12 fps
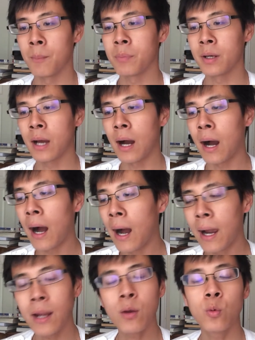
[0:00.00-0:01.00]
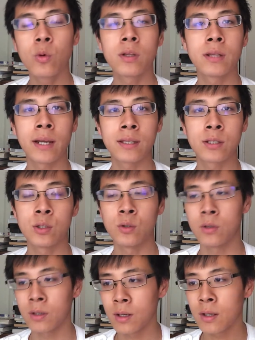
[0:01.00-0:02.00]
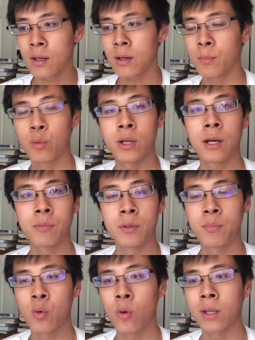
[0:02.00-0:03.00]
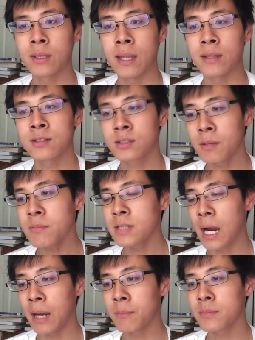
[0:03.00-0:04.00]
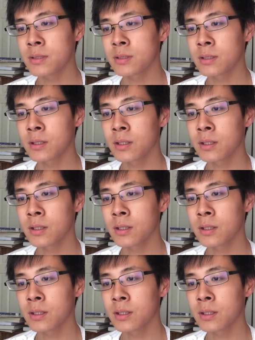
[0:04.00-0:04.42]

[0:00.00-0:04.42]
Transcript: But I would like to bring up the point that sometimes